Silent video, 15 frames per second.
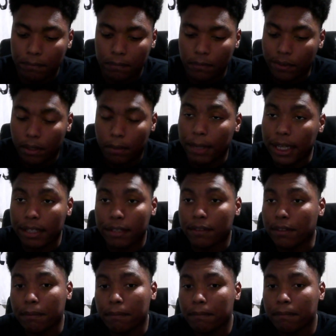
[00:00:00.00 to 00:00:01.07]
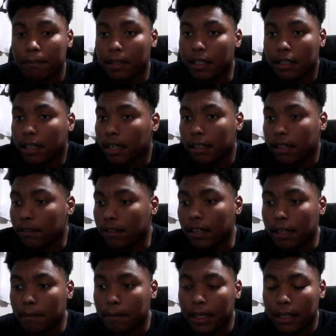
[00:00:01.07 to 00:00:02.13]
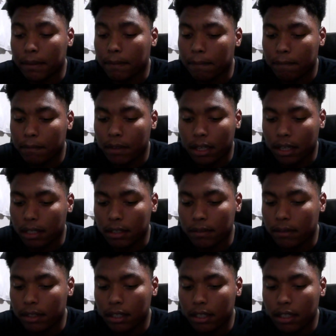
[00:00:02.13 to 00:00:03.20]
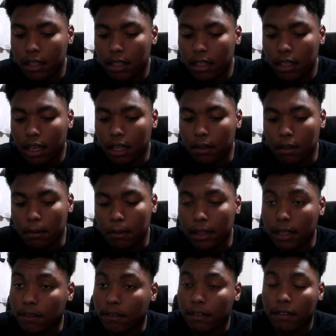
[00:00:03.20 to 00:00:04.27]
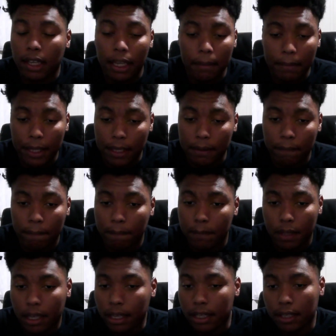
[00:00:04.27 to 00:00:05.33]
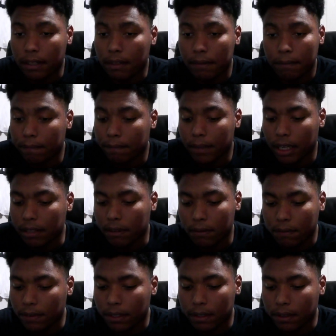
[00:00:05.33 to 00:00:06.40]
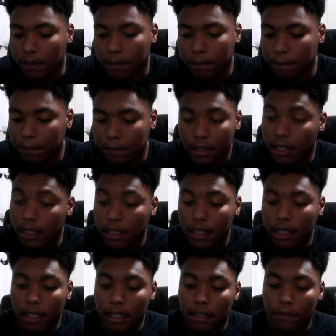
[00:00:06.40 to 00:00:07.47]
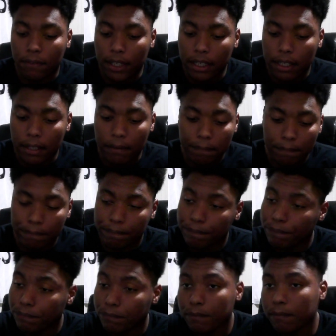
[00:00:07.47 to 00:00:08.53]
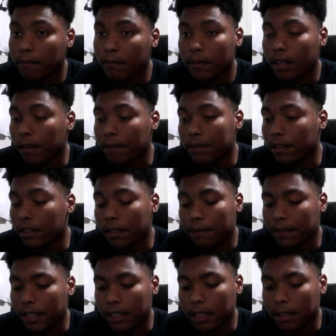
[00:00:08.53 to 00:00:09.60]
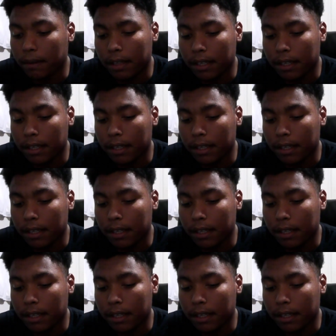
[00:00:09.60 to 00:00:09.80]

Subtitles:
You're the manager. That's it, man. I don't know what else to say, man. I just feel defeated. I feel defeated